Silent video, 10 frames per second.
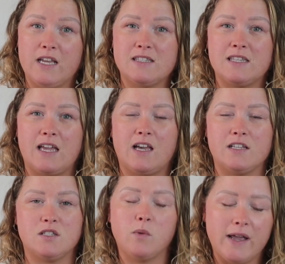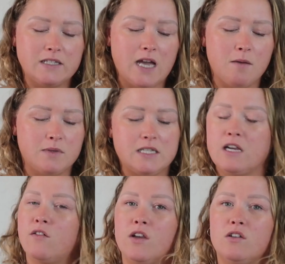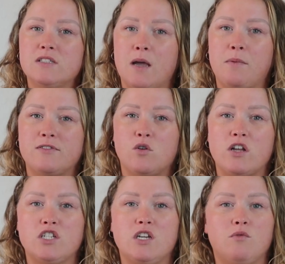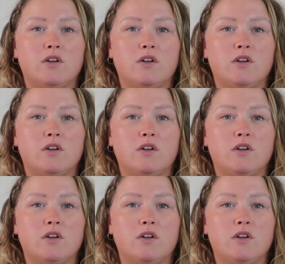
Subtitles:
It's like a suede type material type of scrunchie,